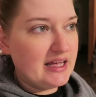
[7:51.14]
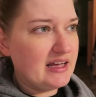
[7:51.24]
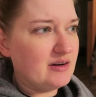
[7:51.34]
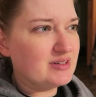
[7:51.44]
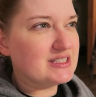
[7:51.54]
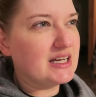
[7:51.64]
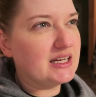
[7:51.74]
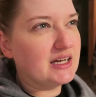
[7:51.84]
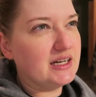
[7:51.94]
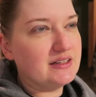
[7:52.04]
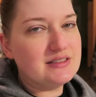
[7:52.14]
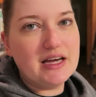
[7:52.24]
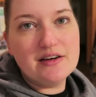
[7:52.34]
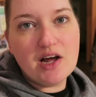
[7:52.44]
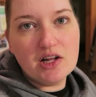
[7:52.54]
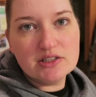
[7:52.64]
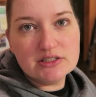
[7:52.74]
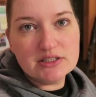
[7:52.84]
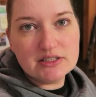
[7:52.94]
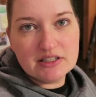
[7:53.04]
And it was like a
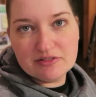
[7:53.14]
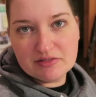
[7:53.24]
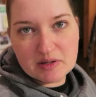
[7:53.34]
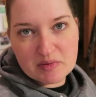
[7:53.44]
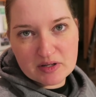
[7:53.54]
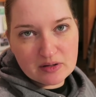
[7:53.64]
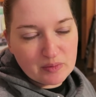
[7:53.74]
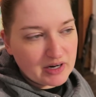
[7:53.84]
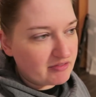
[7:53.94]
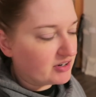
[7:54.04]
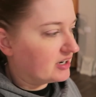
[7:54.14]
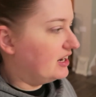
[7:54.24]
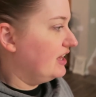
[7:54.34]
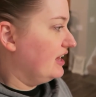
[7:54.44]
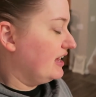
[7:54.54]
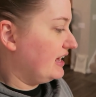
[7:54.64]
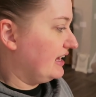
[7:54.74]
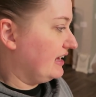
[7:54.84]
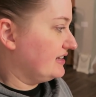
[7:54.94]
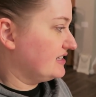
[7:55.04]
$10 gift limit or whatever.
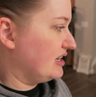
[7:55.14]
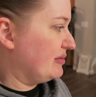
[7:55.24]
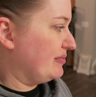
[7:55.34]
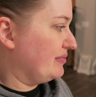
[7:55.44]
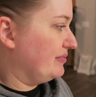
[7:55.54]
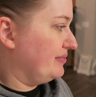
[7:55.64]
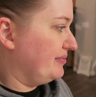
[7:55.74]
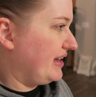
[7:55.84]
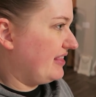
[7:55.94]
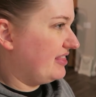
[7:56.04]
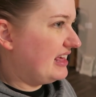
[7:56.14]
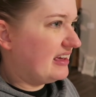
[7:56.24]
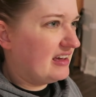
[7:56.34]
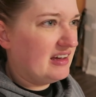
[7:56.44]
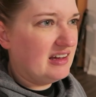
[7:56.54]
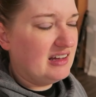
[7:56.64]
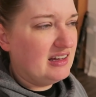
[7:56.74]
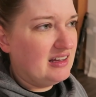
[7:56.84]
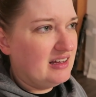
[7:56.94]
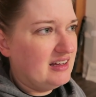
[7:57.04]
And um, I think
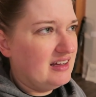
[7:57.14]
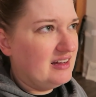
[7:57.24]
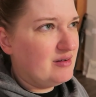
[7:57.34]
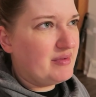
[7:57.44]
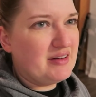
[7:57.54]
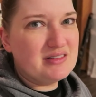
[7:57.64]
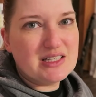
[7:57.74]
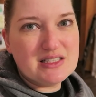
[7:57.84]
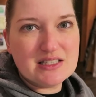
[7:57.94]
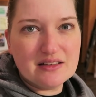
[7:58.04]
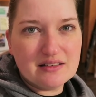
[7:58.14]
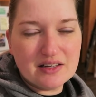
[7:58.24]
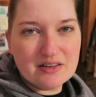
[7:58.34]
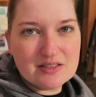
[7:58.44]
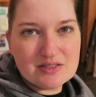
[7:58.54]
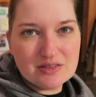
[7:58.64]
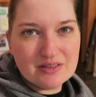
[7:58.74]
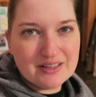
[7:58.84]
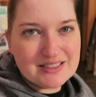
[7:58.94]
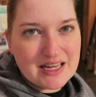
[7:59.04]
mine was on sale at the liquor store
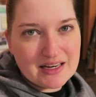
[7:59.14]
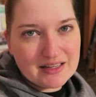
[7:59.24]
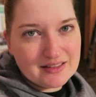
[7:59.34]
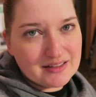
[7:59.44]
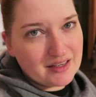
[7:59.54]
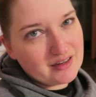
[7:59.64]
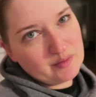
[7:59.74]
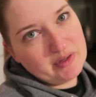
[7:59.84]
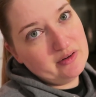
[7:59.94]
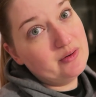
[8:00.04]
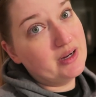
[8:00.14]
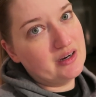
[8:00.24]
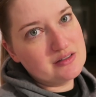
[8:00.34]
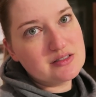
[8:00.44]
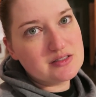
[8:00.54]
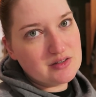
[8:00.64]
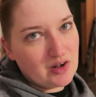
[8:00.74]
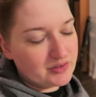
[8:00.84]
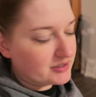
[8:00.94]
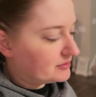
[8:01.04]
at like $10.99. I mean, who cares? It's a
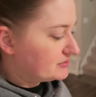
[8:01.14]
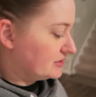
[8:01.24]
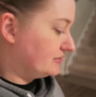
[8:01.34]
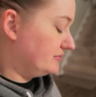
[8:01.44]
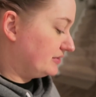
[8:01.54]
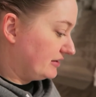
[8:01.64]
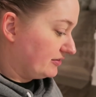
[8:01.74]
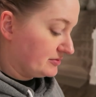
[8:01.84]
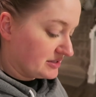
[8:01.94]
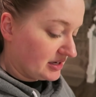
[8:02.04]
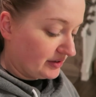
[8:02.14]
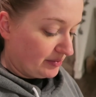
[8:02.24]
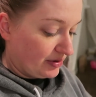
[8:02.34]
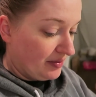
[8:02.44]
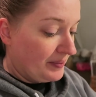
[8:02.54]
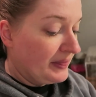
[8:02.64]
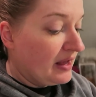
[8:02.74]
dollar. So whatever, it was a dollar more.